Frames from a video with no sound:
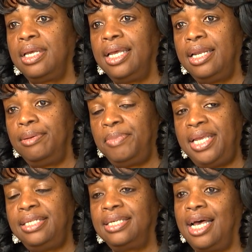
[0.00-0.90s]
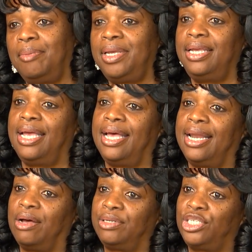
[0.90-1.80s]
In the meantime, he
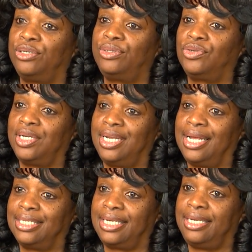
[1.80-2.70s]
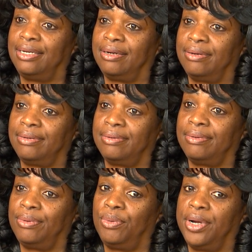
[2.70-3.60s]
had our children in Antigua
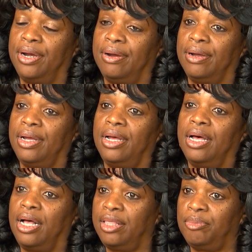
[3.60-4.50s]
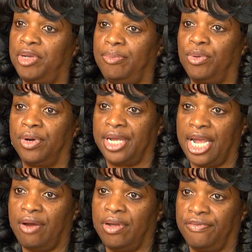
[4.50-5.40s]
where other people were
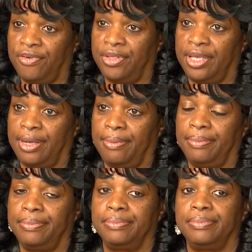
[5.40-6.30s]
caring for them,